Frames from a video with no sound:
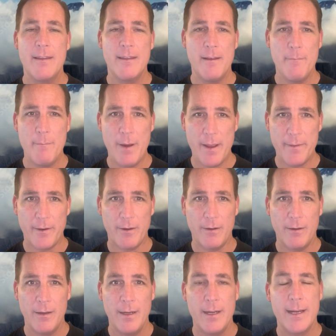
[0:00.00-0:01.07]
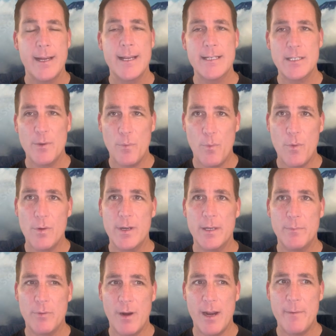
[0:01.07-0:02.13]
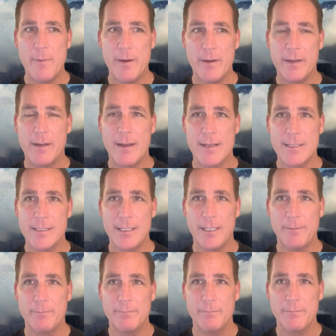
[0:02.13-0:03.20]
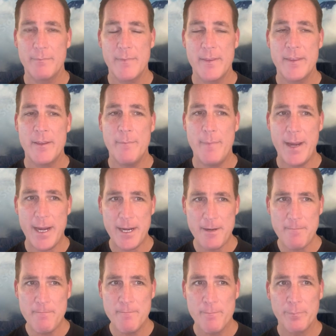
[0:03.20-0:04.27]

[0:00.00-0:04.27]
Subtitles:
the mother is awarded primary custody. The man,